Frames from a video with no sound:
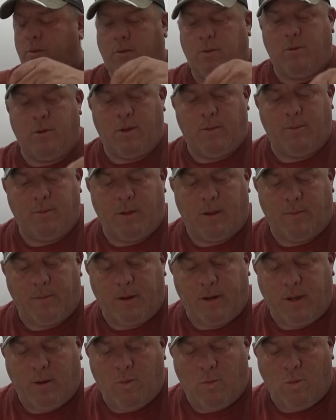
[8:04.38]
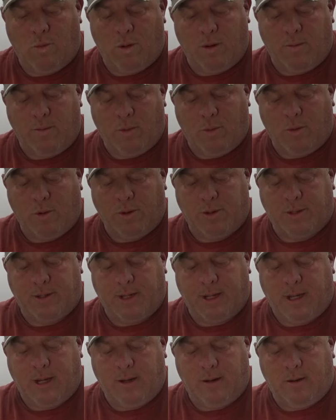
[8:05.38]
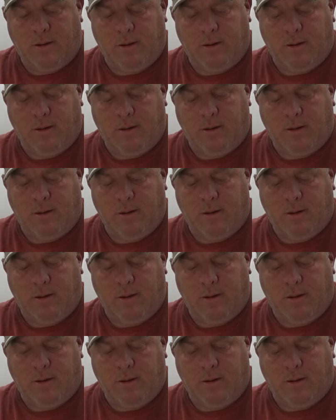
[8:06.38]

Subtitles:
Well, I'm going to need 1 more seed